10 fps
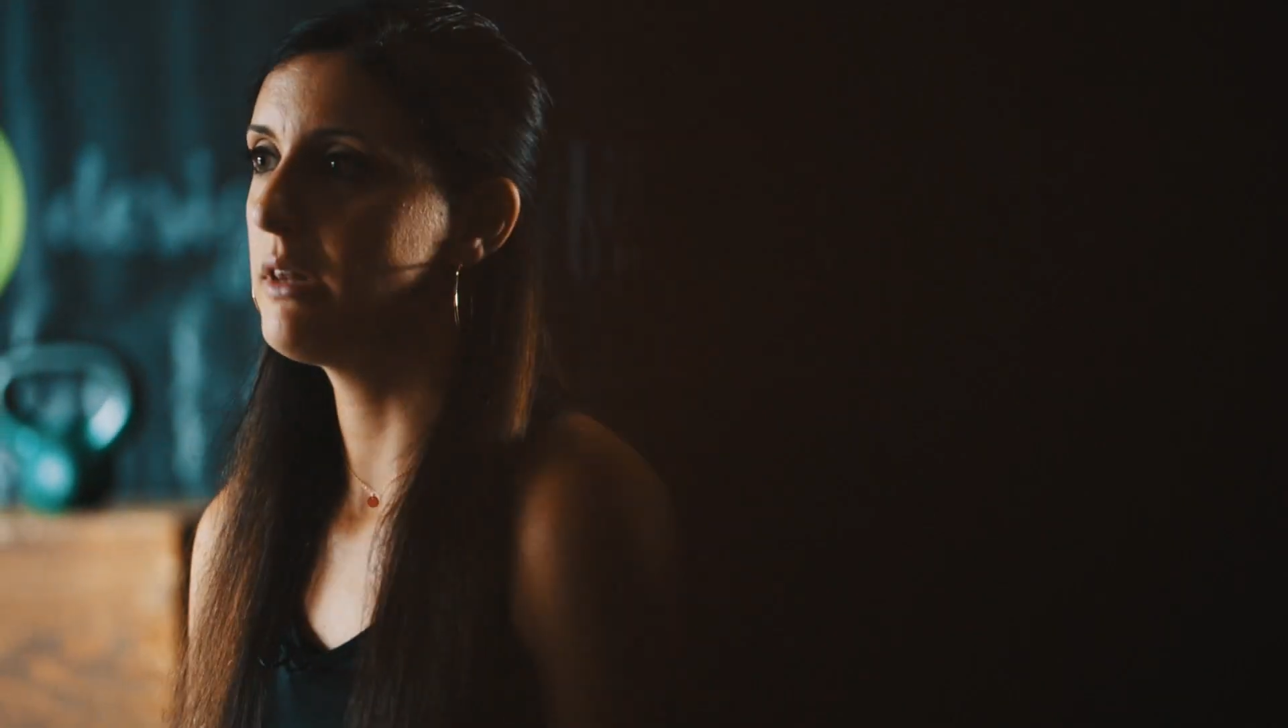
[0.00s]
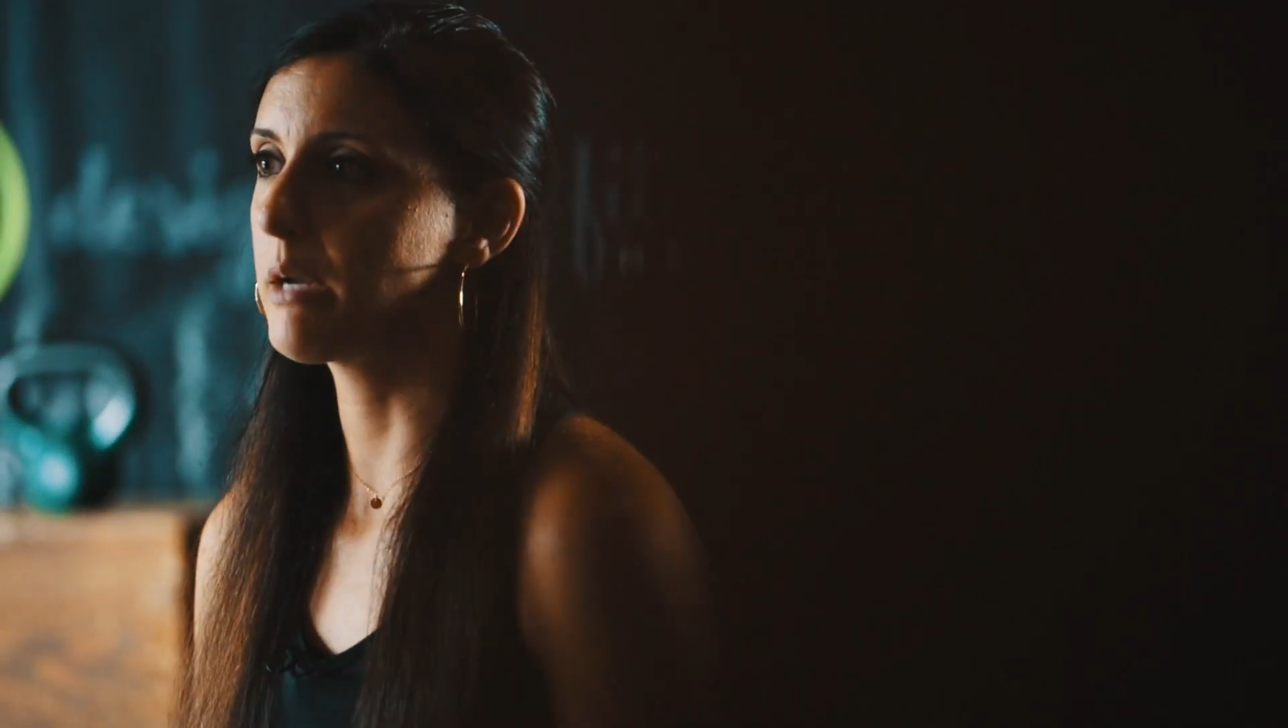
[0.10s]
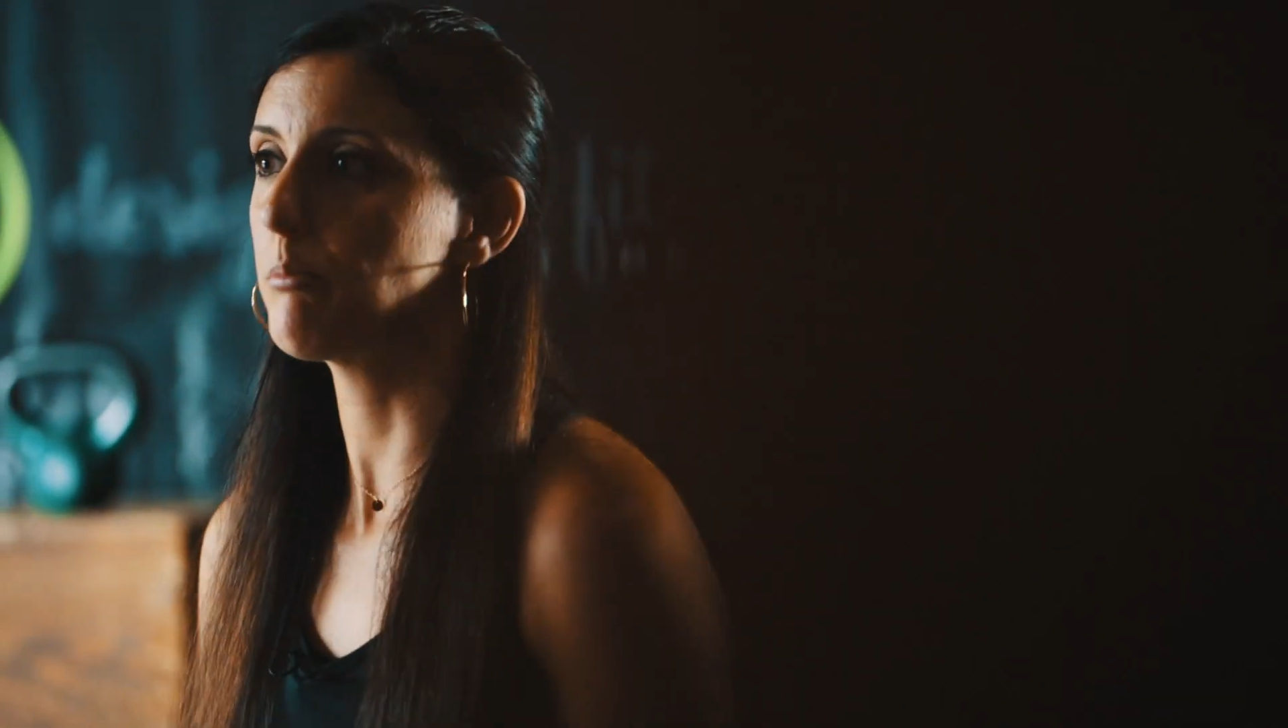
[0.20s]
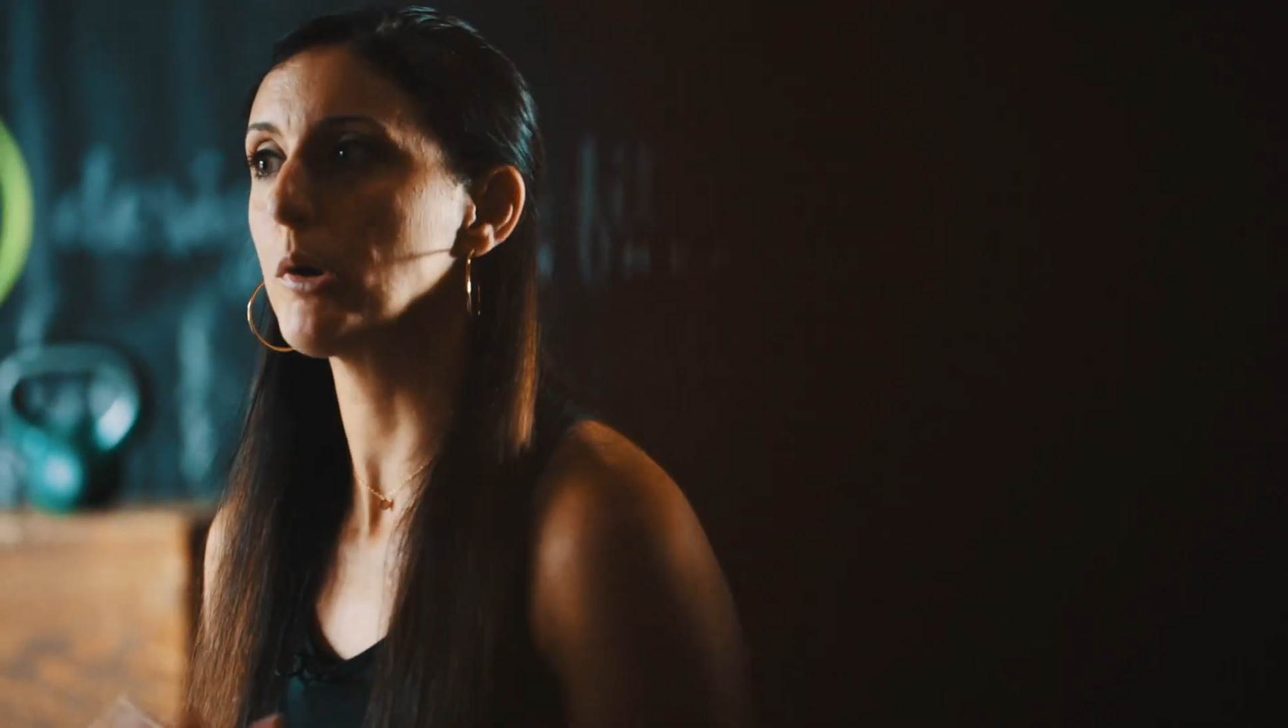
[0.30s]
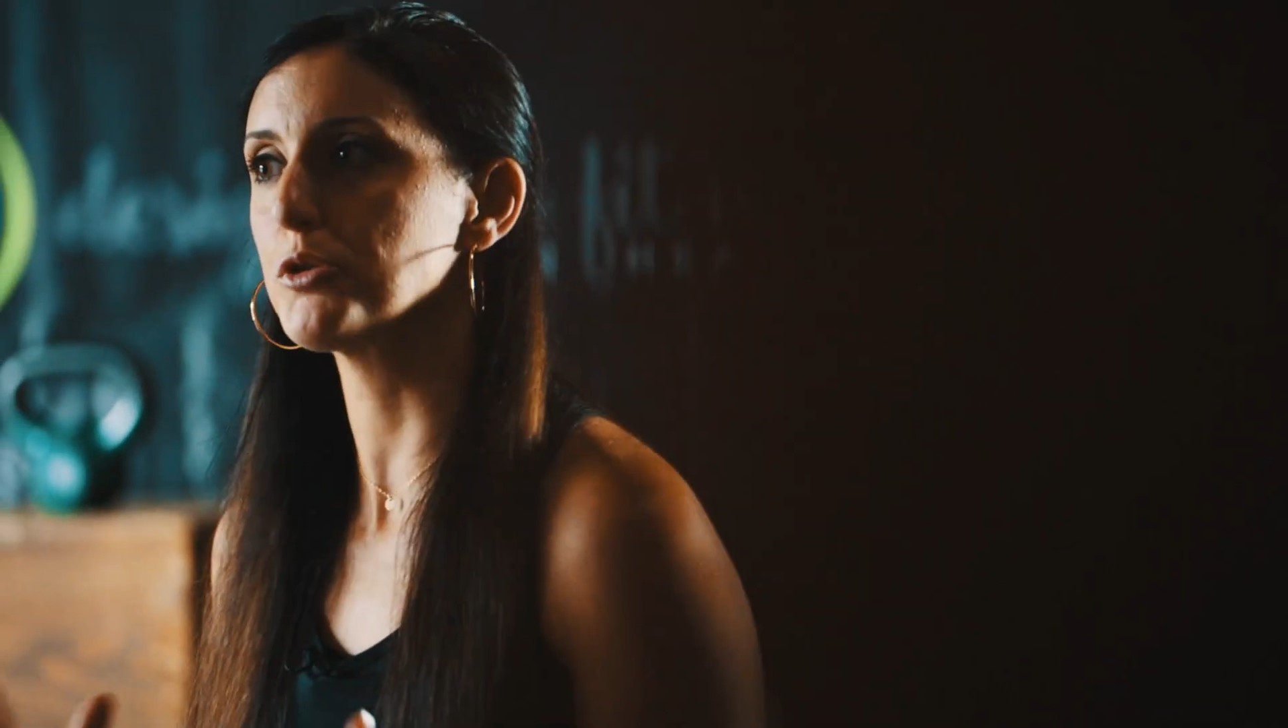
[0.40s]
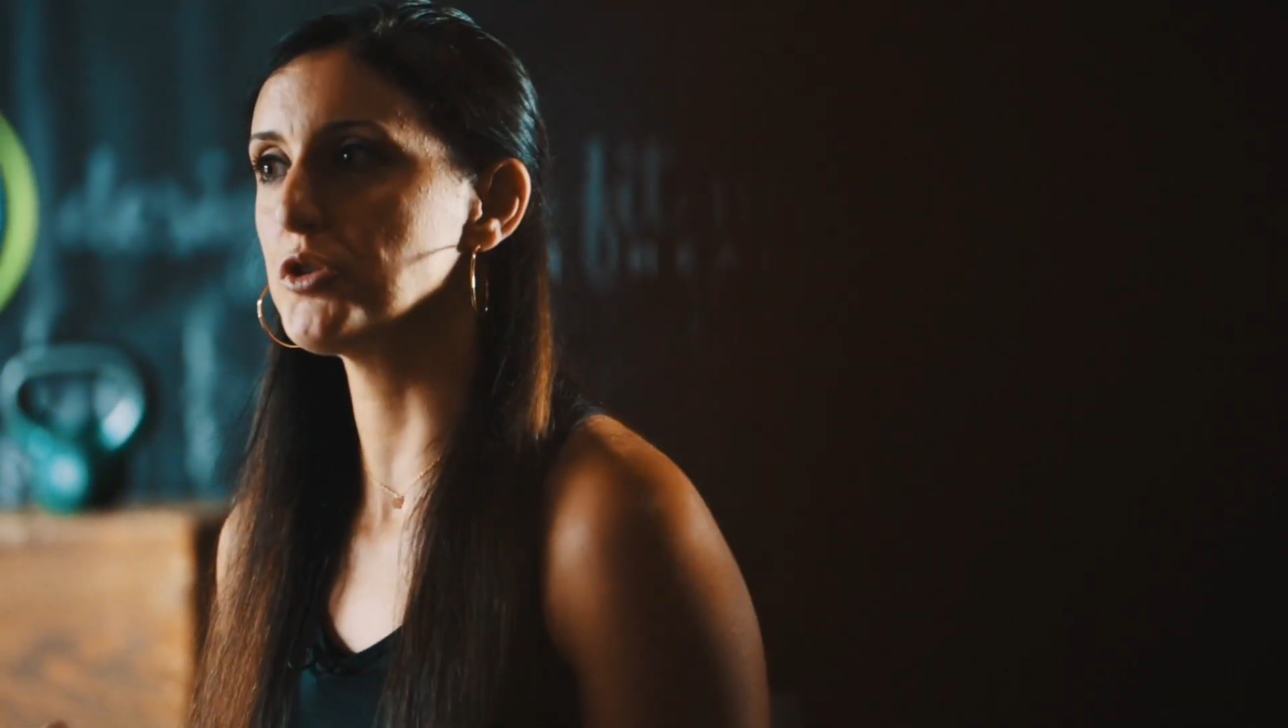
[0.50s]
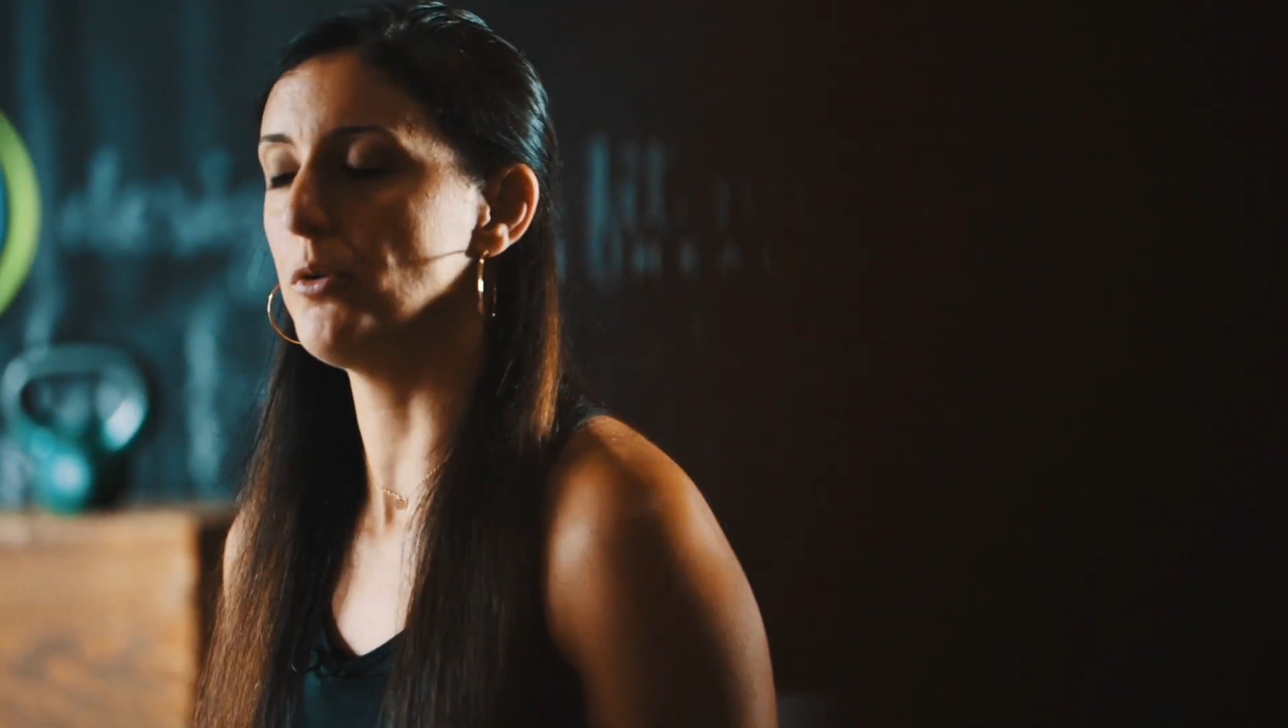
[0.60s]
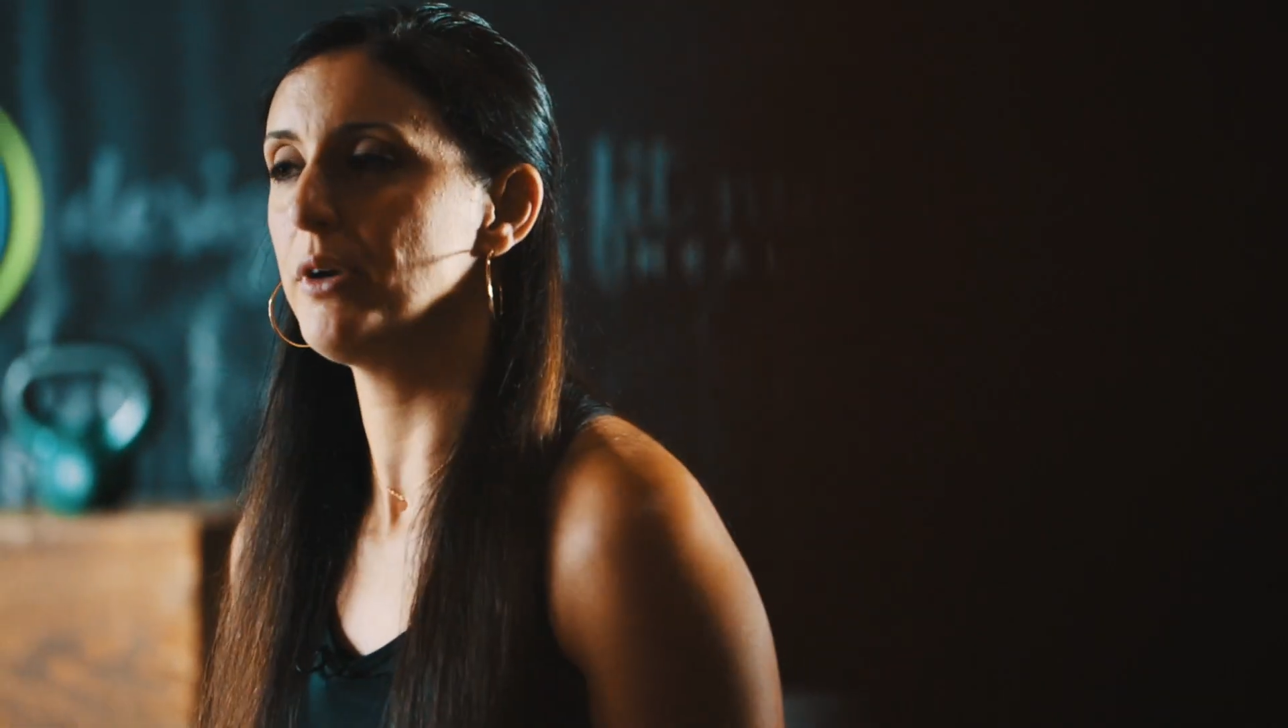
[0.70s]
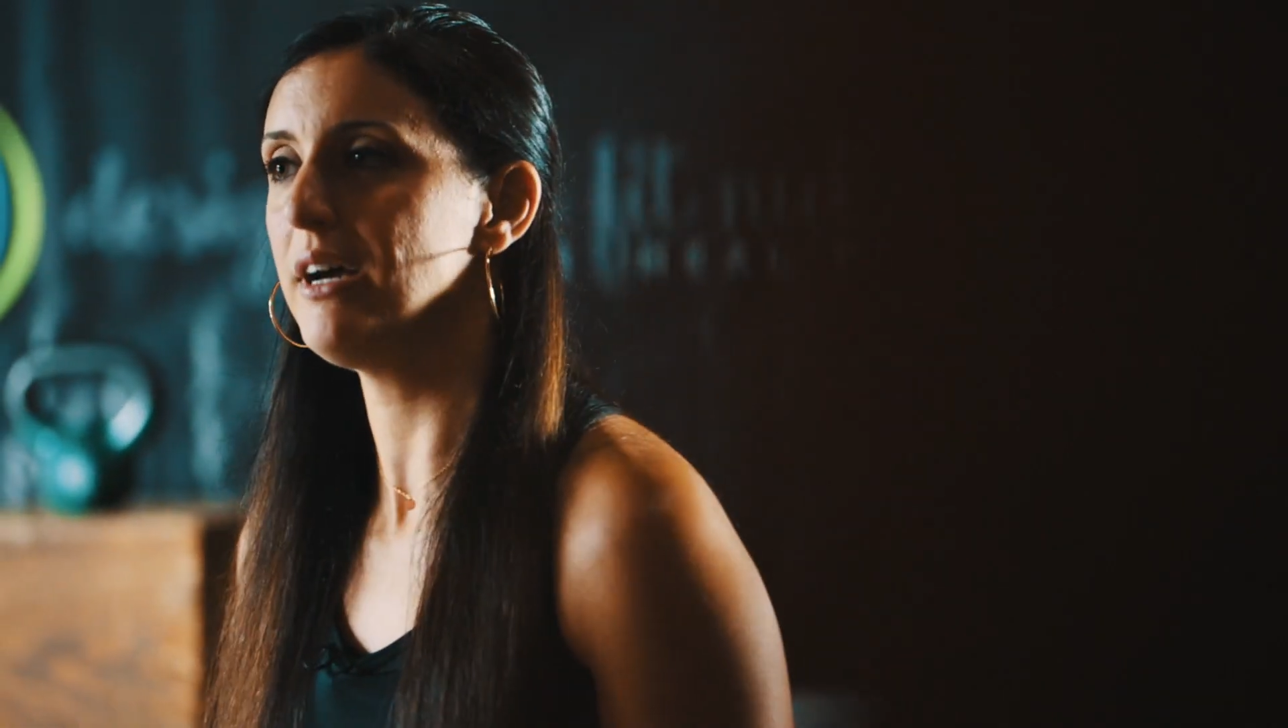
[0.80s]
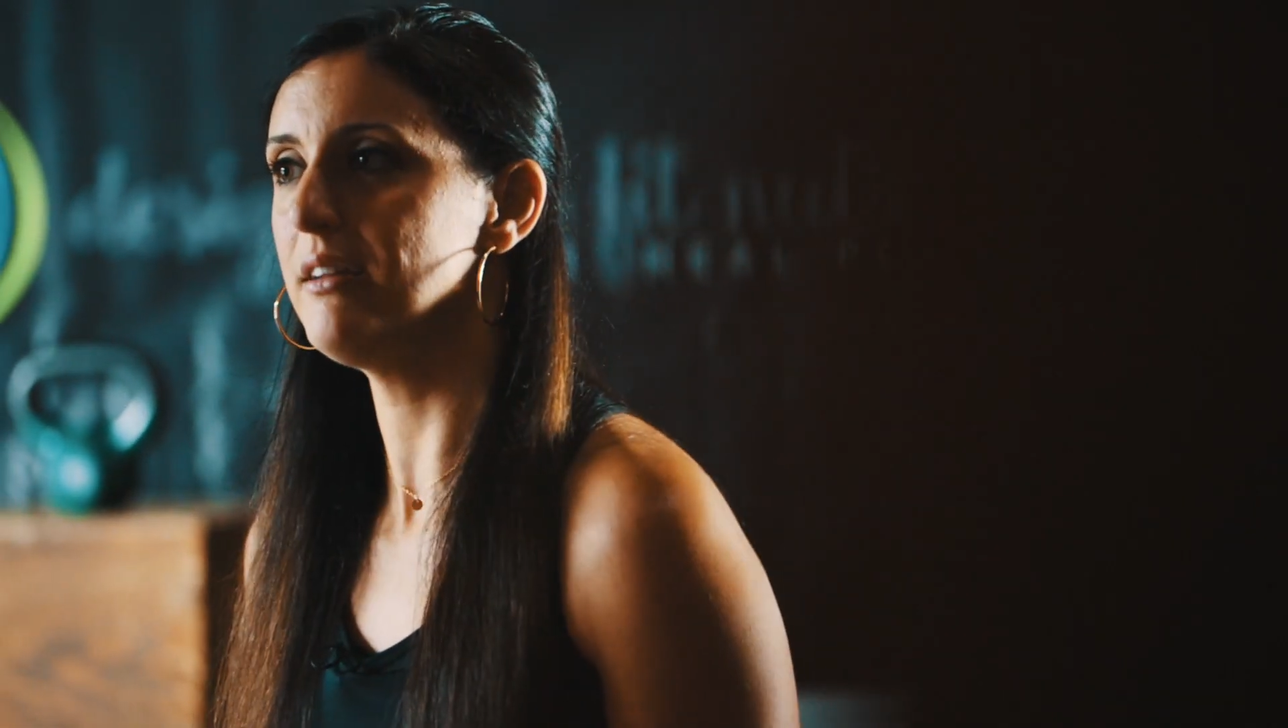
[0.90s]
like
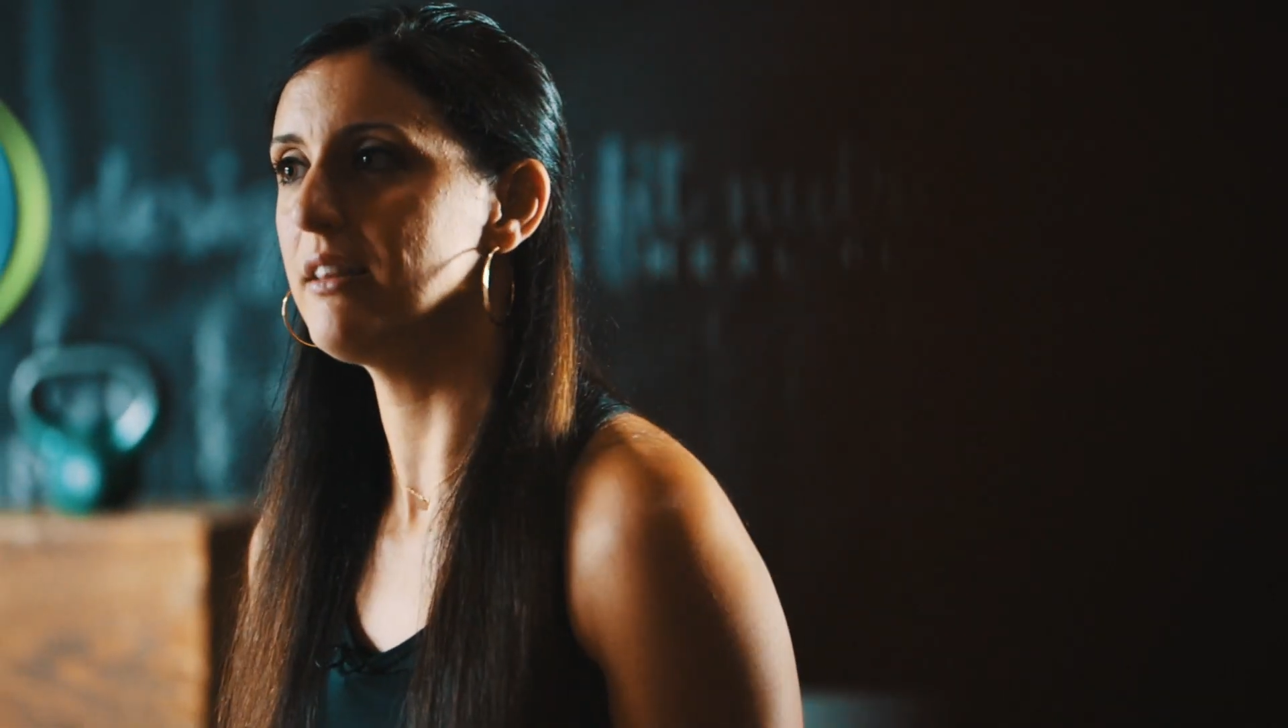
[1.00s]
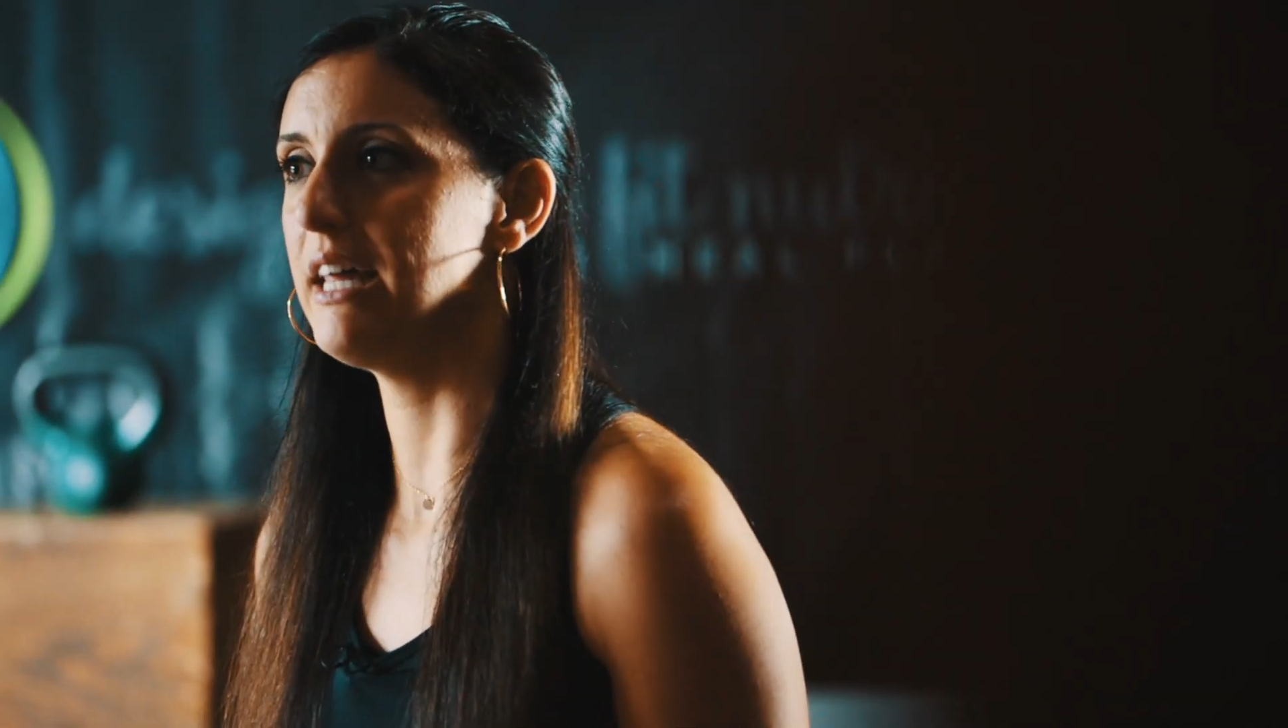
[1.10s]
persona